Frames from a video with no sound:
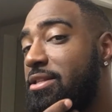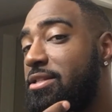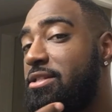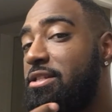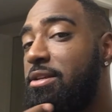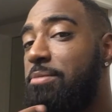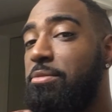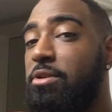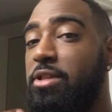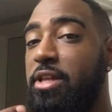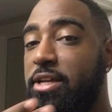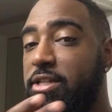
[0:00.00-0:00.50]

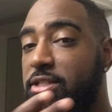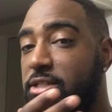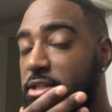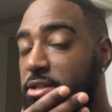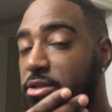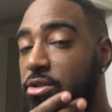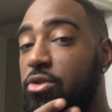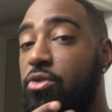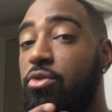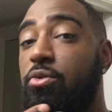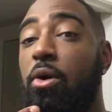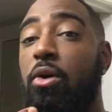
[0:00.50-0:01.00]
stimulation
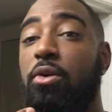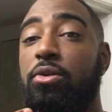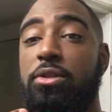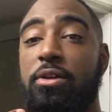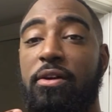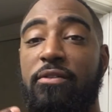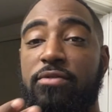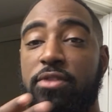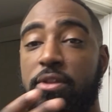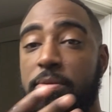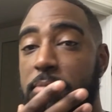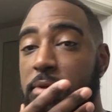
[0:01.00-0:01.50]
and the growth
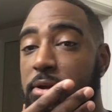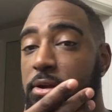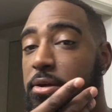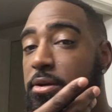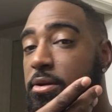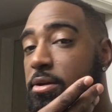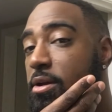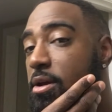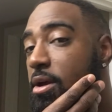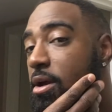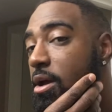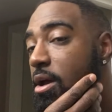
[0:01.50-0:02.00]
of the
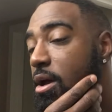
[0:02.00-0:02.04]
beard,